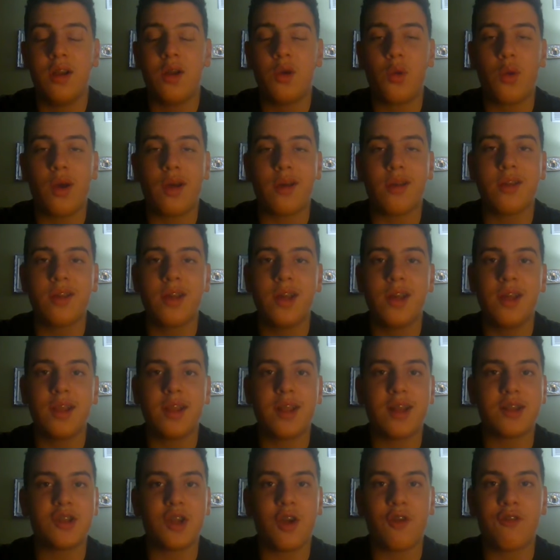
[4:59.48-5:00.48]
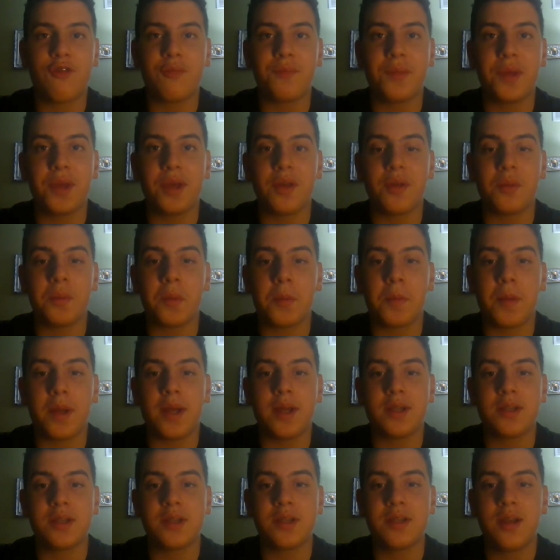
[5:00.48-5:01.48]
Well, that's all from me,
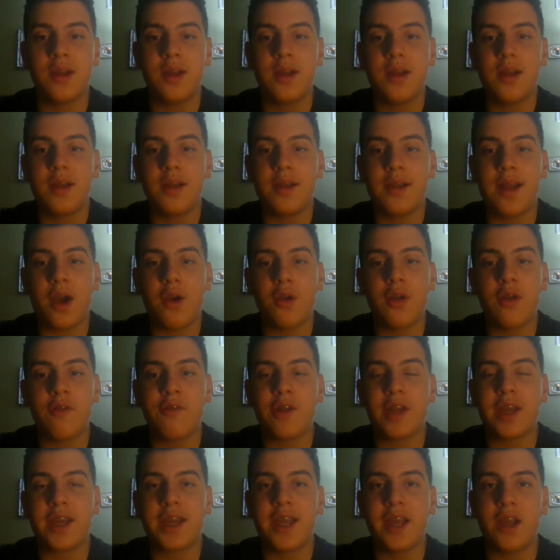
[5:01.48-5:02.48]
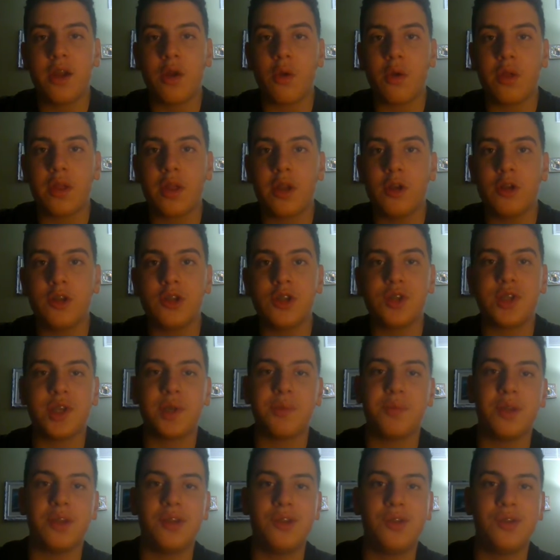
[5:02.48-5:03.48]
LMMS. Now on over to Kira with your
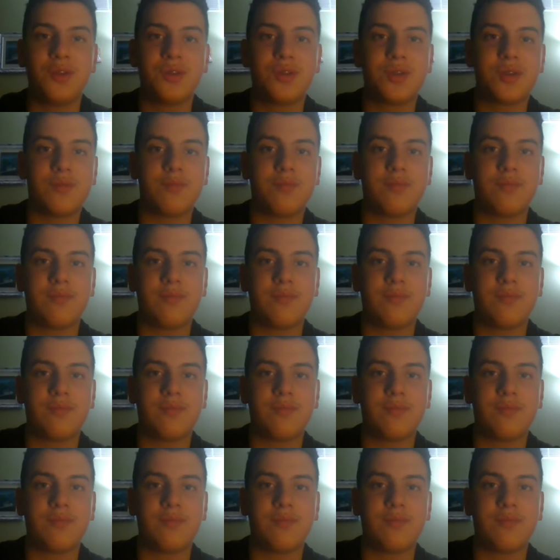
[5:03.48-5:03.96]
entertainment news.